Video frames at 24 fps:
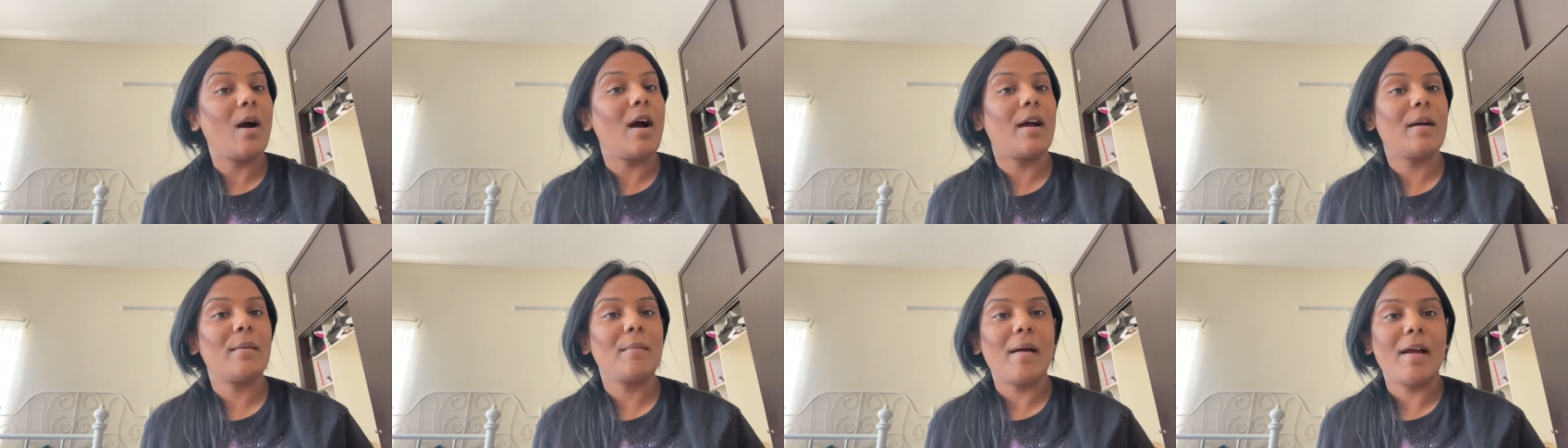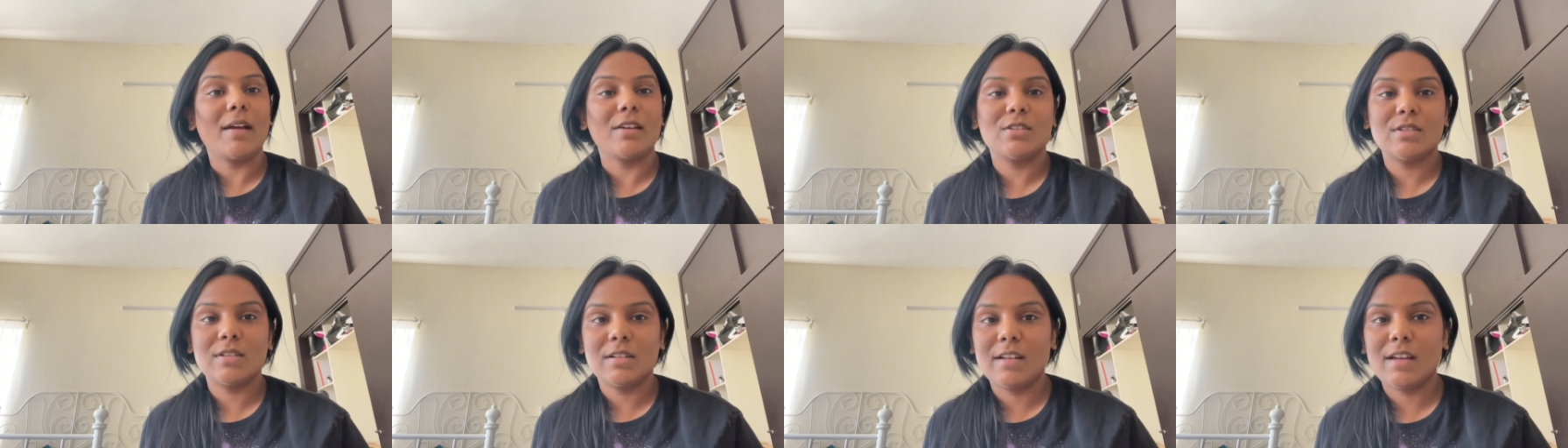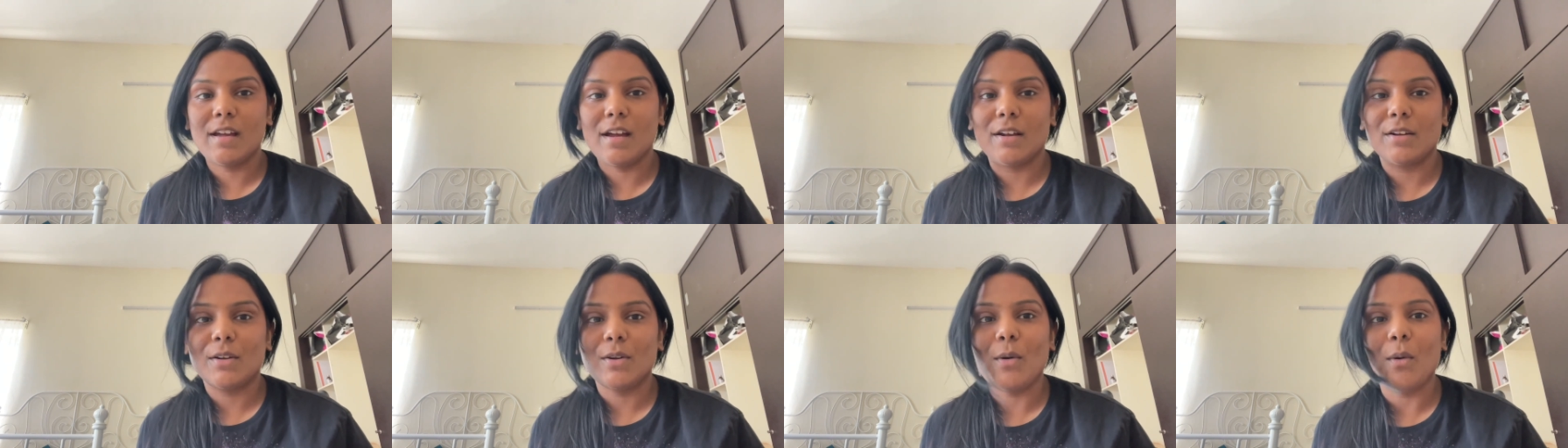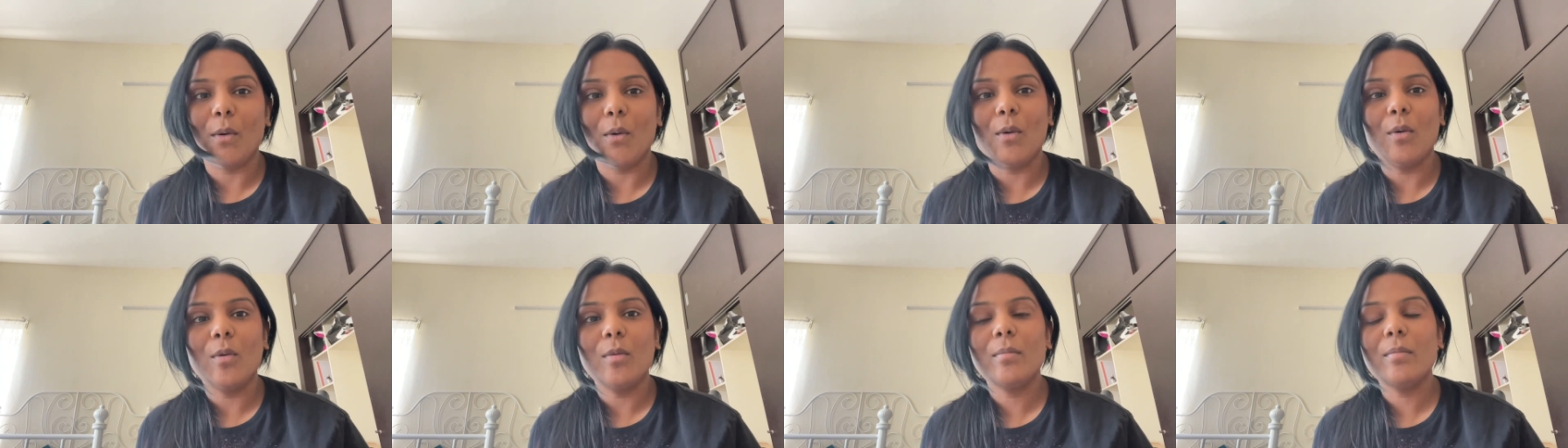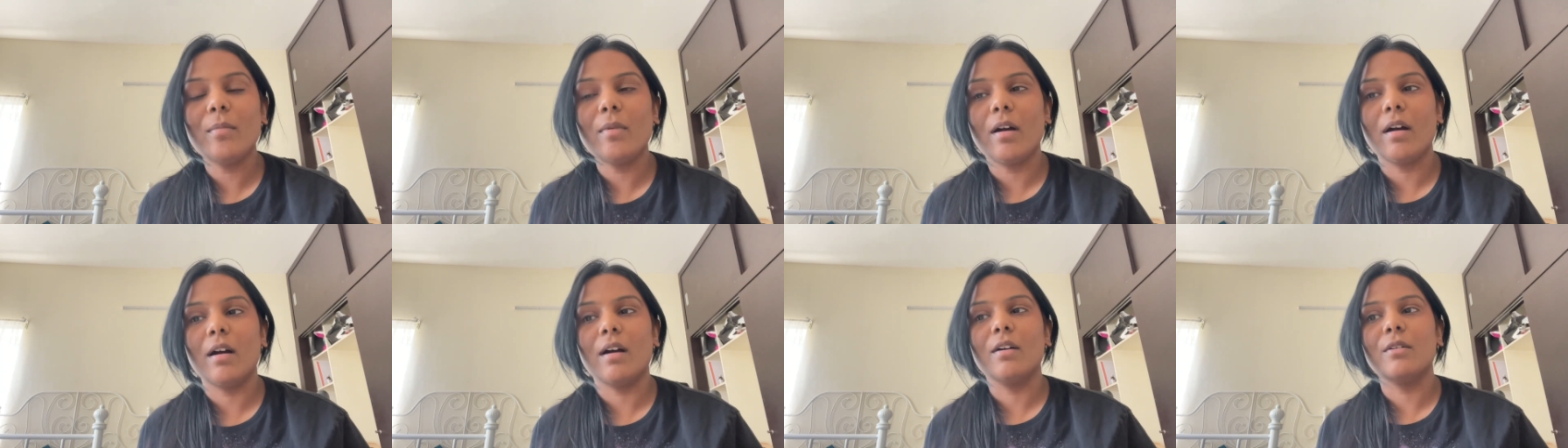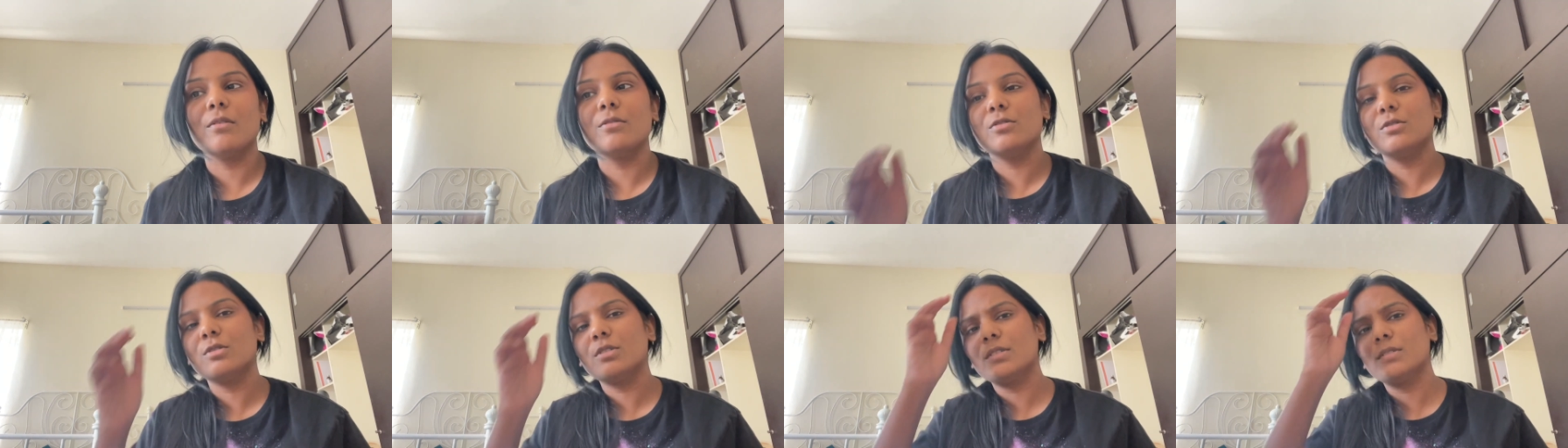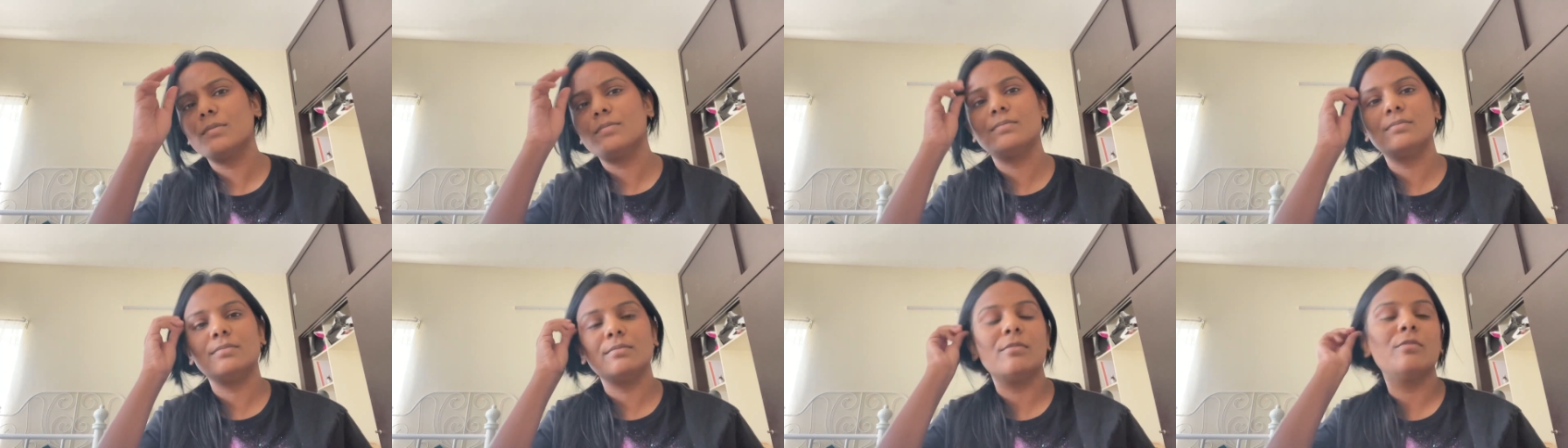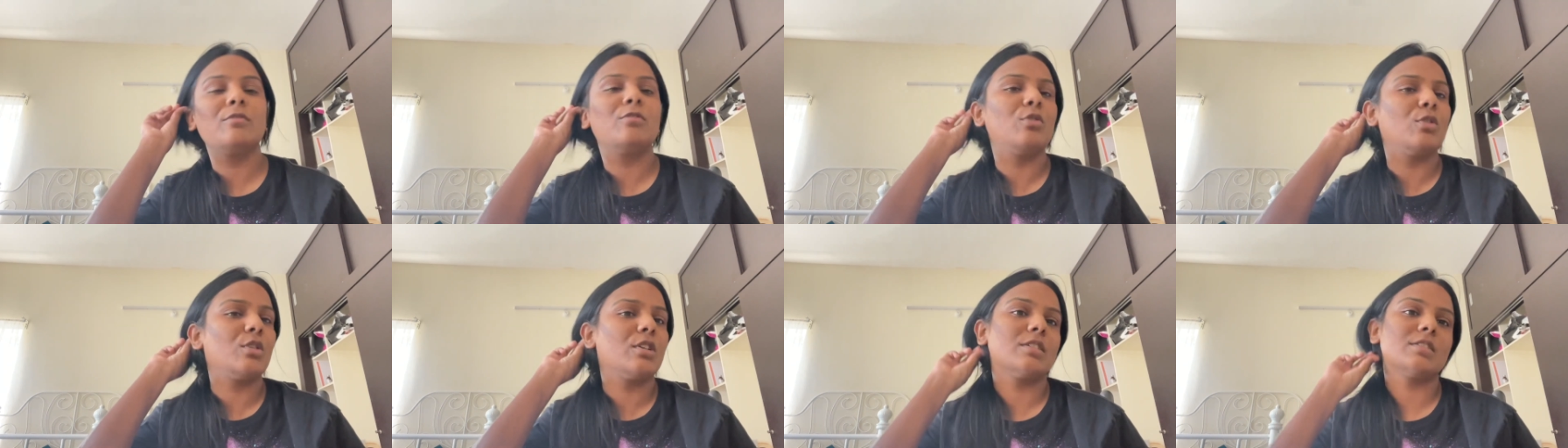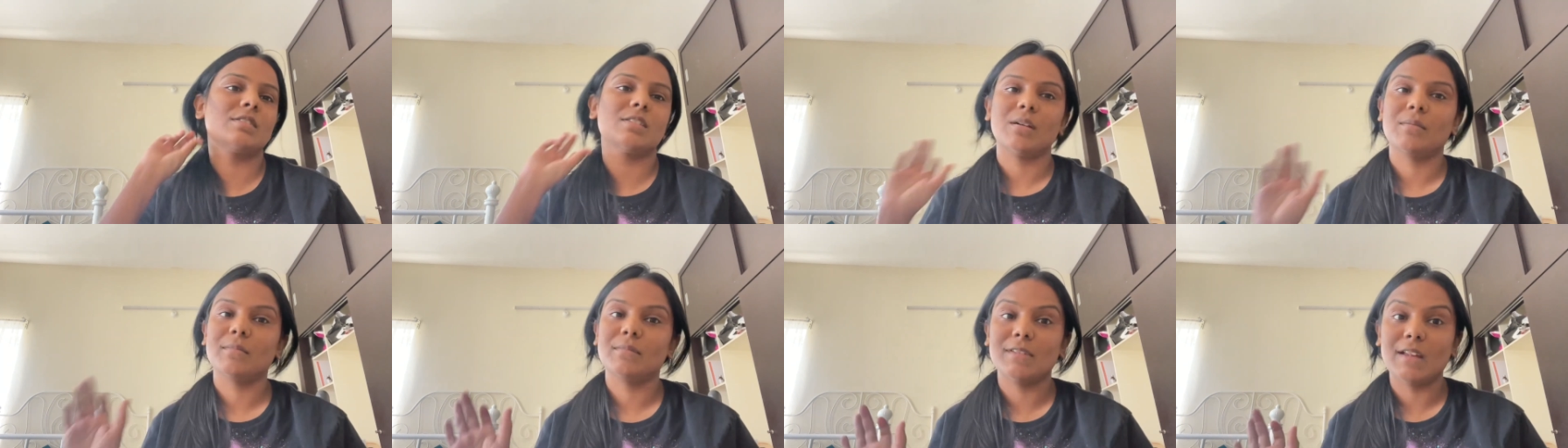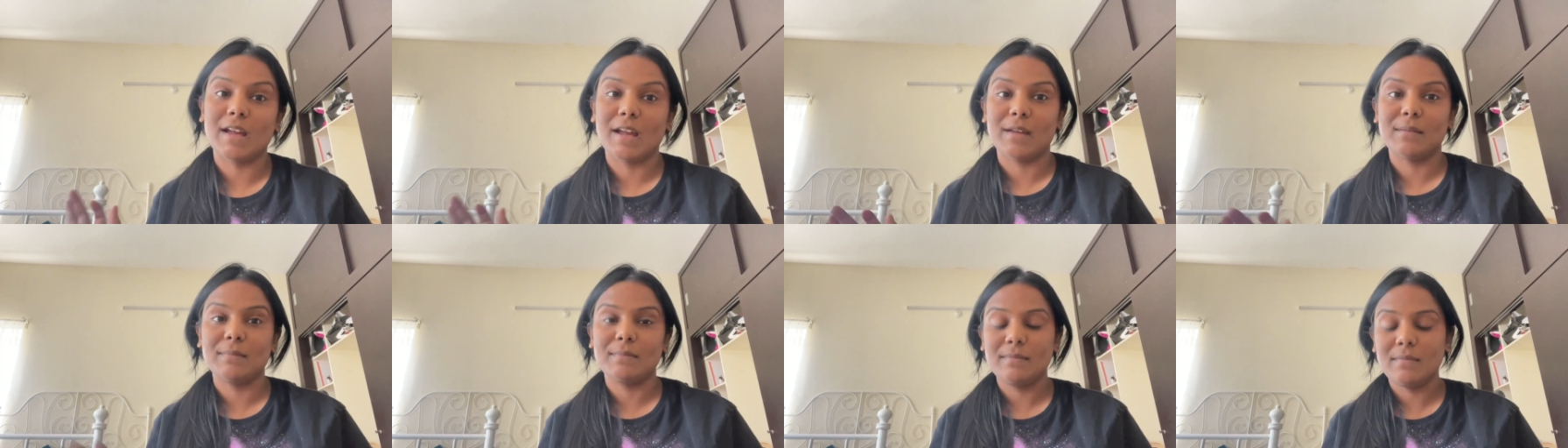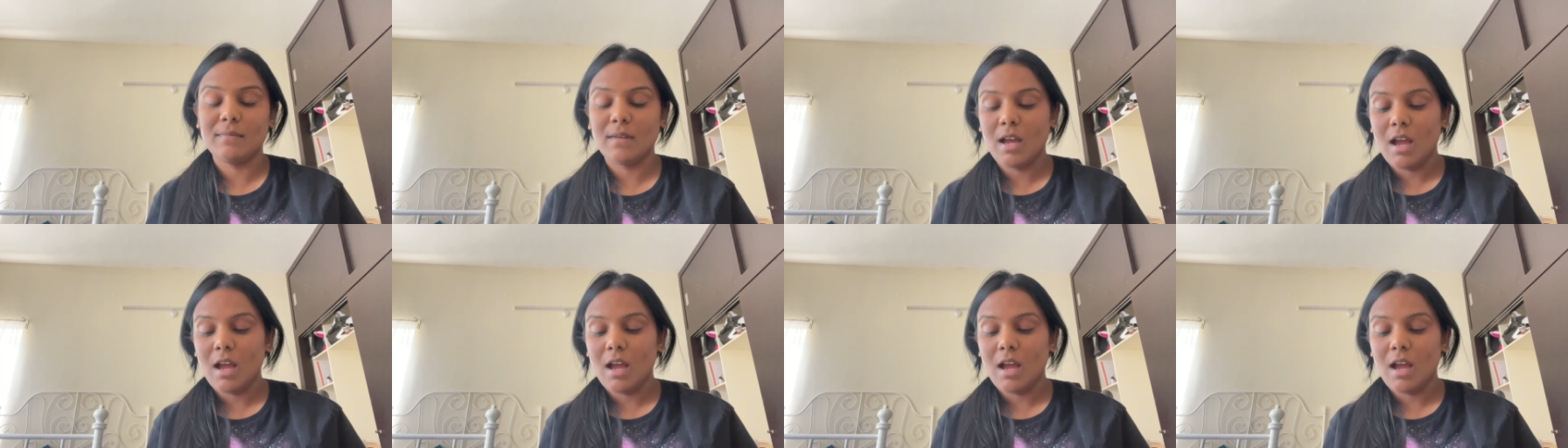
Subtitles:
I'm actually at home for some time.